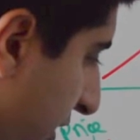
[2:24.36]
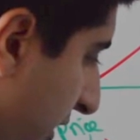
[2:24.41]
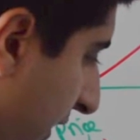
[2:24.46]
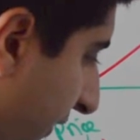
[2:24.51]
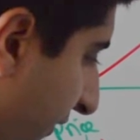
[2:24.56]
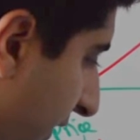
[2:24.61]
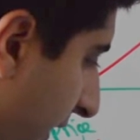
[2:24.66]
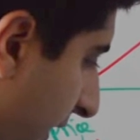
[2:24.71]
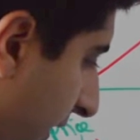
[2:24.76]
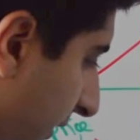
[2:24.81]

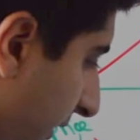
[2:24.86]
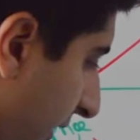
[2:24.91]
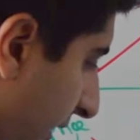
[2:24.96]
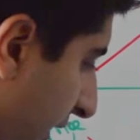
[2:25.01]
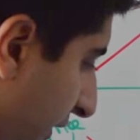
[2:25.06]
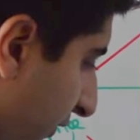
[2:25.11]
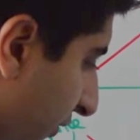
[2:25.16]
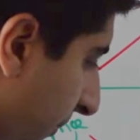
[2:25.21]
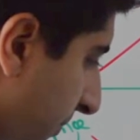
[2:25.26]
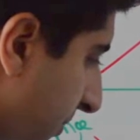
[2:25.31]
shift it
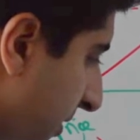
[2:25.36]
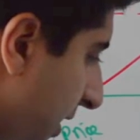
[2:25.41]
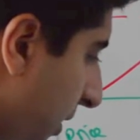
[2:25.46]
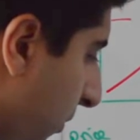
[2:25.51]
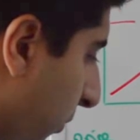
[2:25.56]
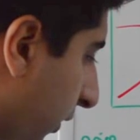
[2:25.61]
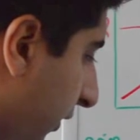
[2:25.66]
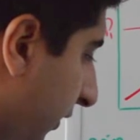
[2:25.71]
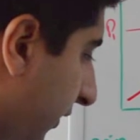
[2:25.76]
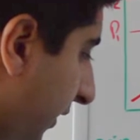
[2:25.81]
from
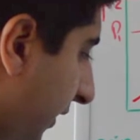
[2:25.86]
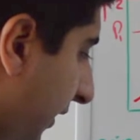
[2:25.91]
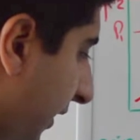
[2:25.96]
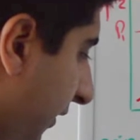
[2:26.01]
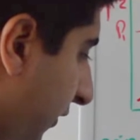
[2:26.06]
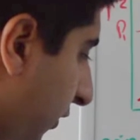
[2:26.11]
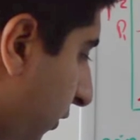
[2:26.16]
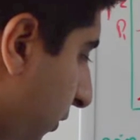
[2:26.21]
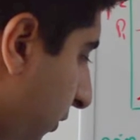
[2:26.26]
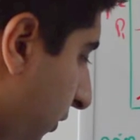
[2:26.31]
D1 to
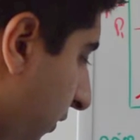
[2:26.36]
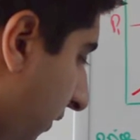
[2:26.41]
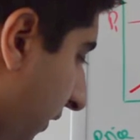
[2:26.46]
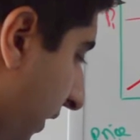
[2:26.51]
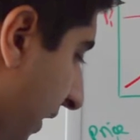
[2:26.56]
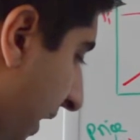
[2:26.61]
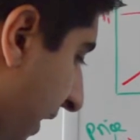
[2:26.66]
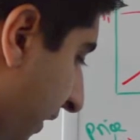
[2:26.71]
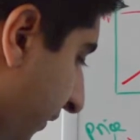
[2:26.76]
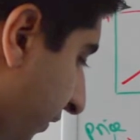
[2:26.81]
D2 to
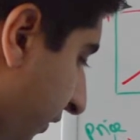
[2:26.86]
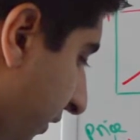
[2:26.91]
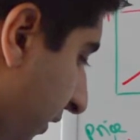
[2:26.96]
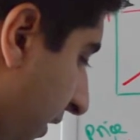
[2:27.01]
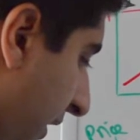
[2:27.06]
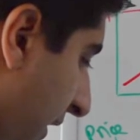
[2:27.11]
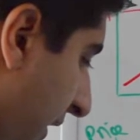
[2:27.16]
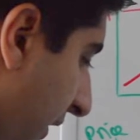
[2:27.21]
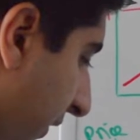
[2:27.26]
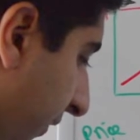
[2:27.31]
the left.
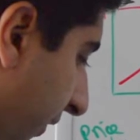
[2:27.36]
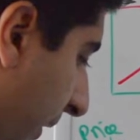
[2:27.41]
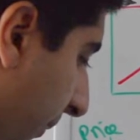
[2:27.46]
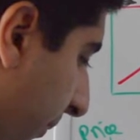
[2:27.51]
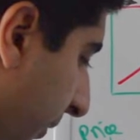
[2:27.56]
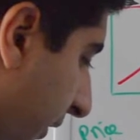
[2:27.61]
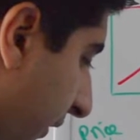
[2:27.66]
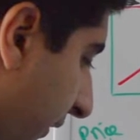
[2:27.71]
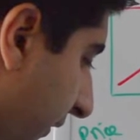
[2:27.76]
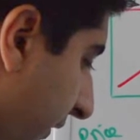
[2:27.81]
Now
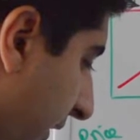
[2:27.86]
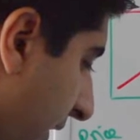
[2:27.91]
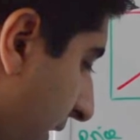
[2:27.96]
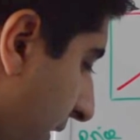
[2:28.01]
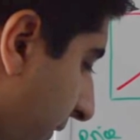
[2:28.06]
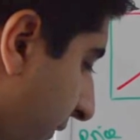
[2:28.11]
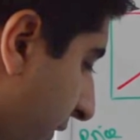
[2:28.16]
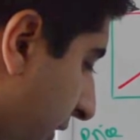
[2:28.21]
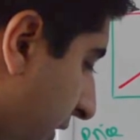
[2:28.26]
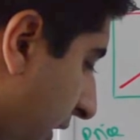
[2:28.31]
we're going to see
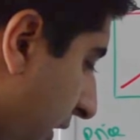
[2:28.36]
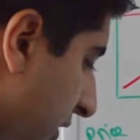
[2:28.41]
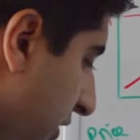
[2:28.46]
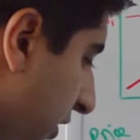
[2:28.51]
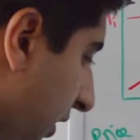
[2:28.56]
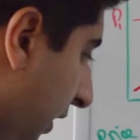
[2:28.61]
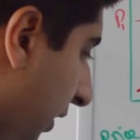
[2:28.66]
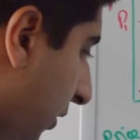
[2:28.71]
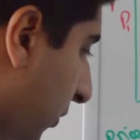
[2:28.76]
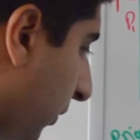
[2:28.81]
a reduction in